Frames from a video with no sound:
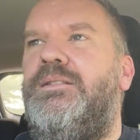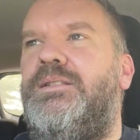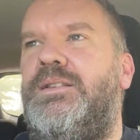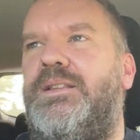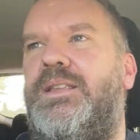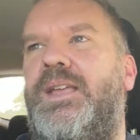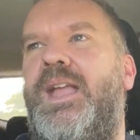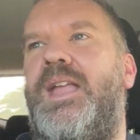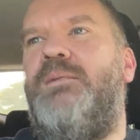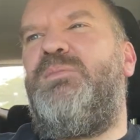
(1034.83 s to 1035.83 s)
the
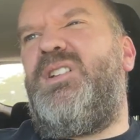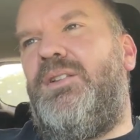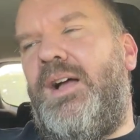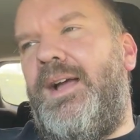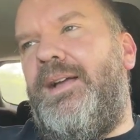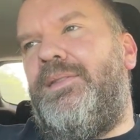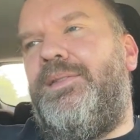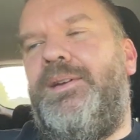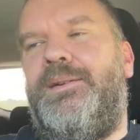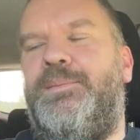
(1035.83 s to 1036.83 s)
game Goliath
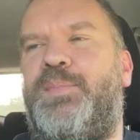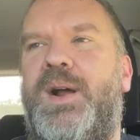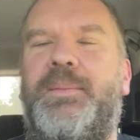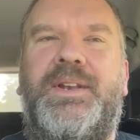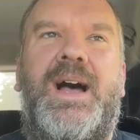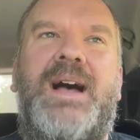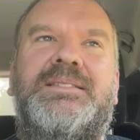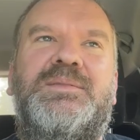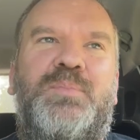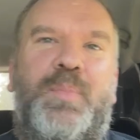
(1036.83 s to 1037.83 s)
Probably not,
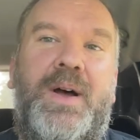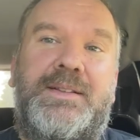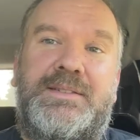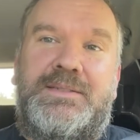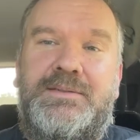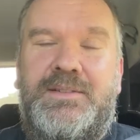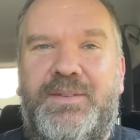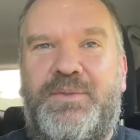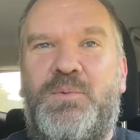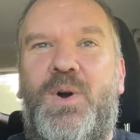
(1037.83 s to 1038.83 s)
but
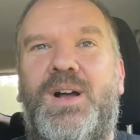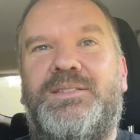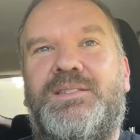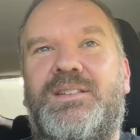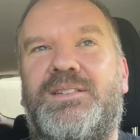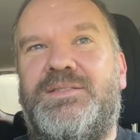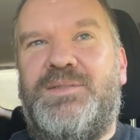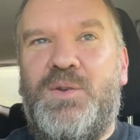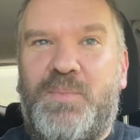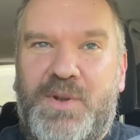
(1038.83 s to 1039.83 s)
if you want to
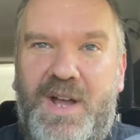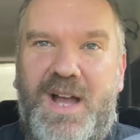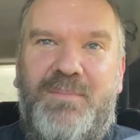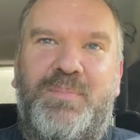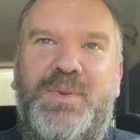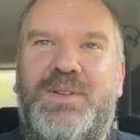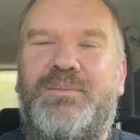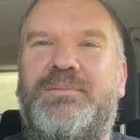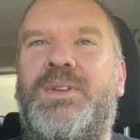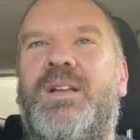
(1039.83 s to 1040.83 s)
scoop it up
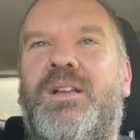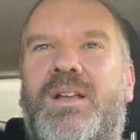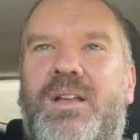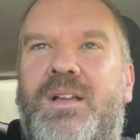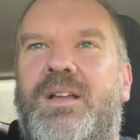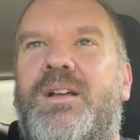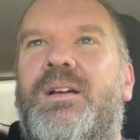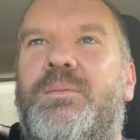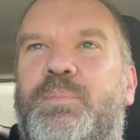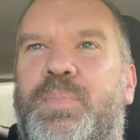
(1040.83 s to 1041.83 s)

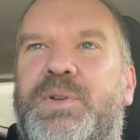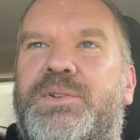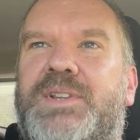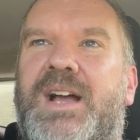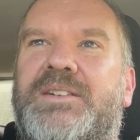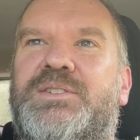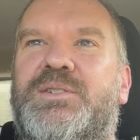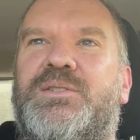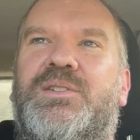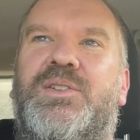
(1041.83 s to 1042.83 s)
and build onto
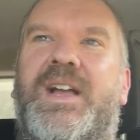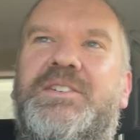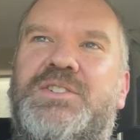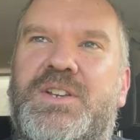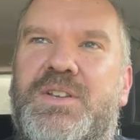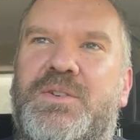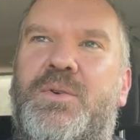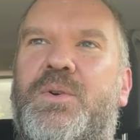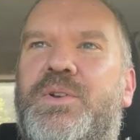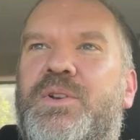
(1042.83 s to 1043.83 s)
your collection
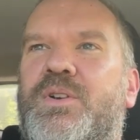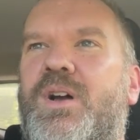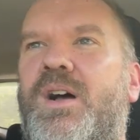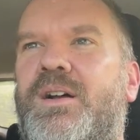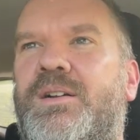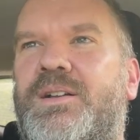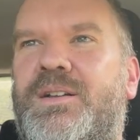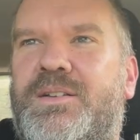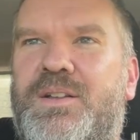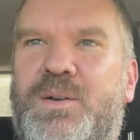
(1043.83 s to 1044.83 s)
or you're a uh,
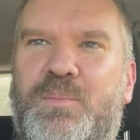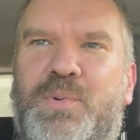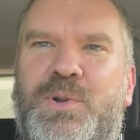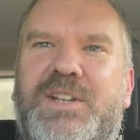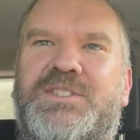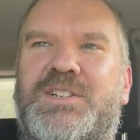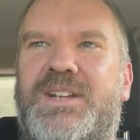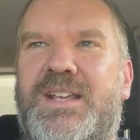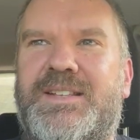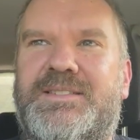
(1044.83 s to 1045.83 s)

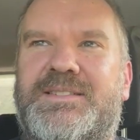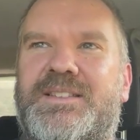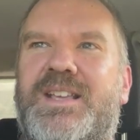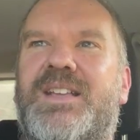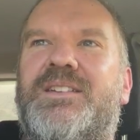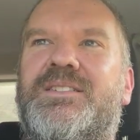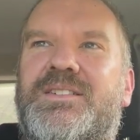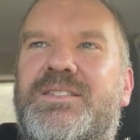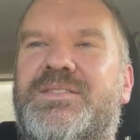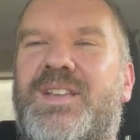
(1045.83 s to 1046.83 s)
completionist and
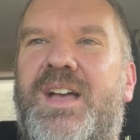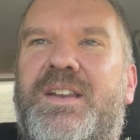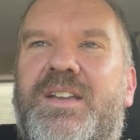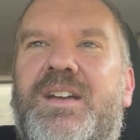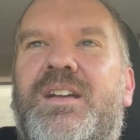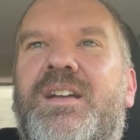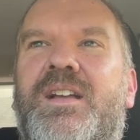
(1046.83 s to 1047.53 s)
you just gotta